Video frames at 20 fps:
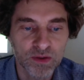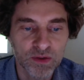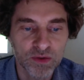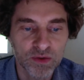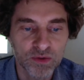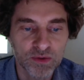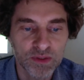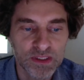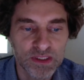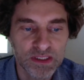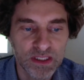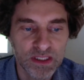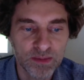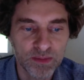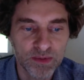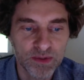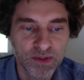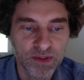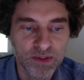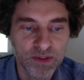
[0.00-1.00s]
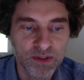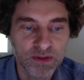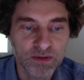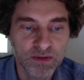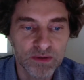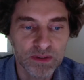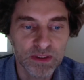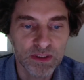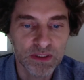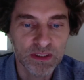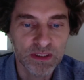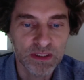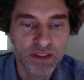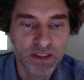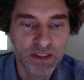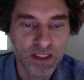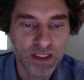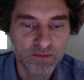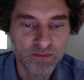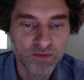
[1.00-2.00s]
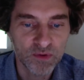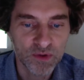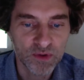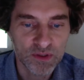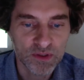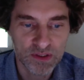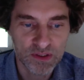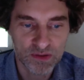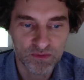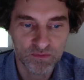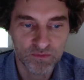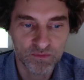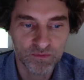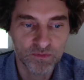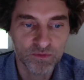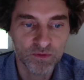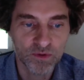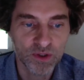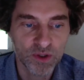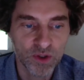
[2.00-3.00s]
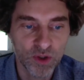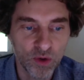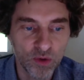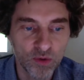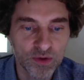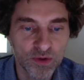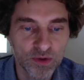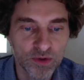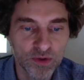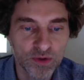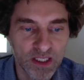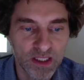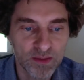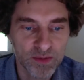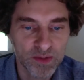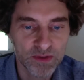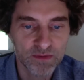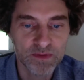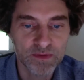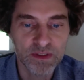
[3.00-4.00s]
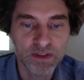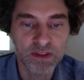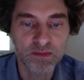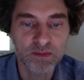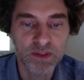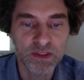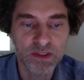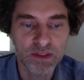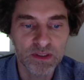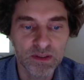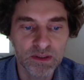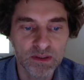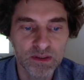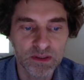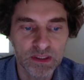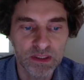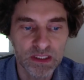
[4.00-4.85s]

establish networks for your own types of CMT